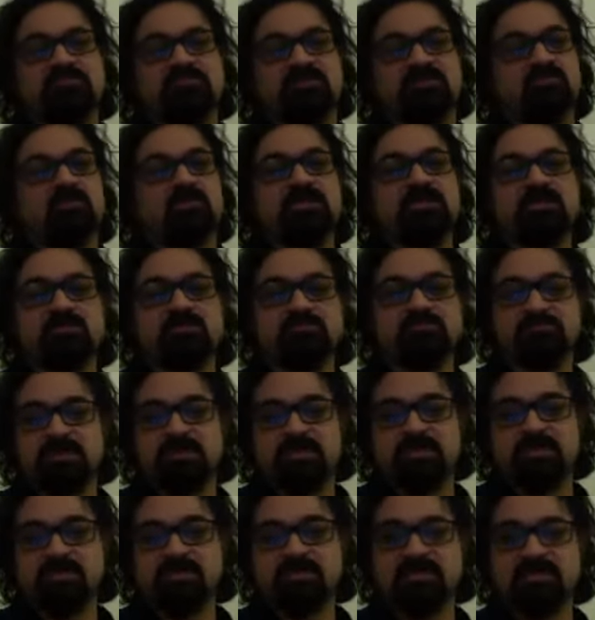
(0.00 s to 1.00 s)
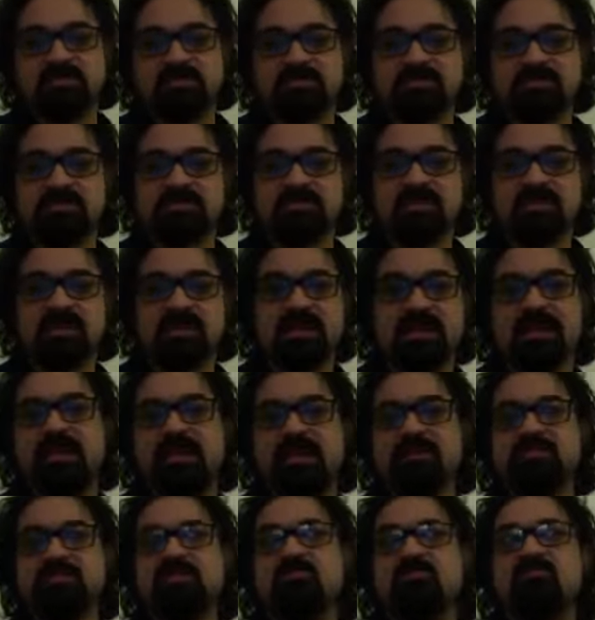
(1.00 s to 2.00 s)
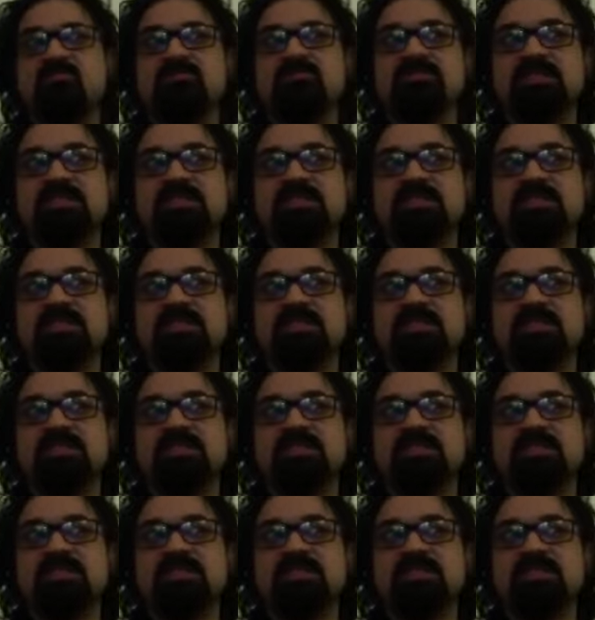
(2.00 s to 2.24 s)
20 plus years. And I was like, "Well, yeah.